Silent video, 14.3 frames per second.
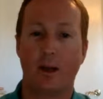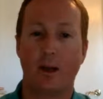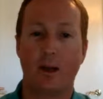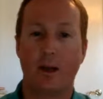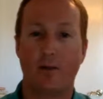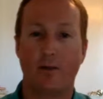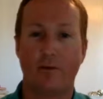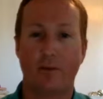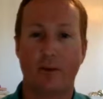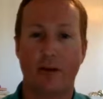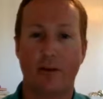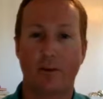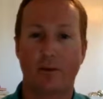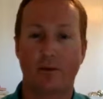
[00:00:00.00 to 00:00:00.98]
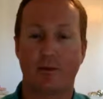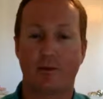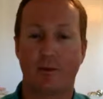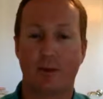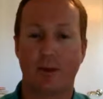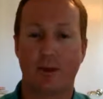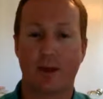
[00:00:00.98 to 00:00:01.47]
he would have been able to
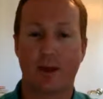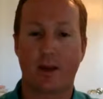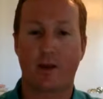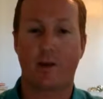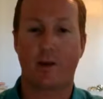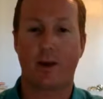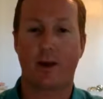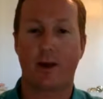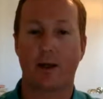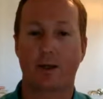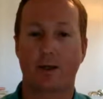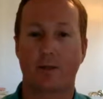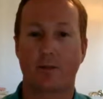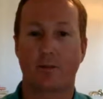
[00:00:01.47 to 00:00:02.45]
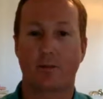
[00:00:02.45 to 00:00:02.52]
avoid that crash